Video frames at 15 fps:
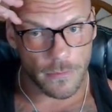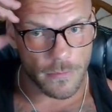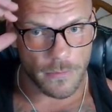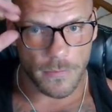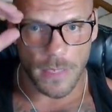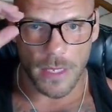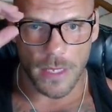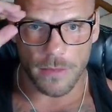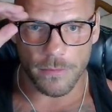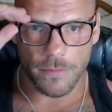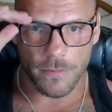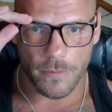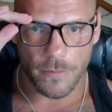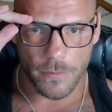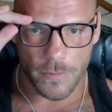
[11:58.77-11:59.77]
Yeah.
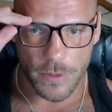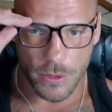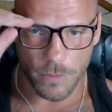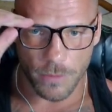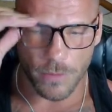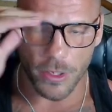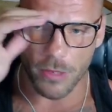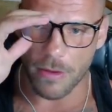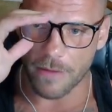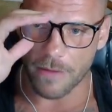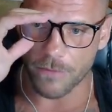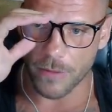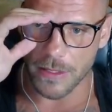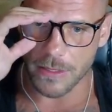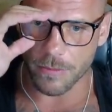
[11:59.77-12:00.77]
It's good by the
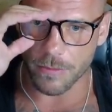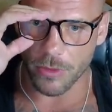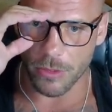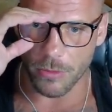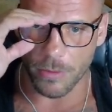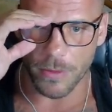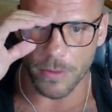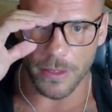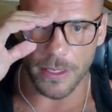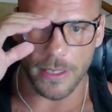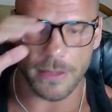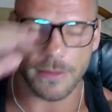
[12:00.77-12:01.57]
referee to pull him up on that.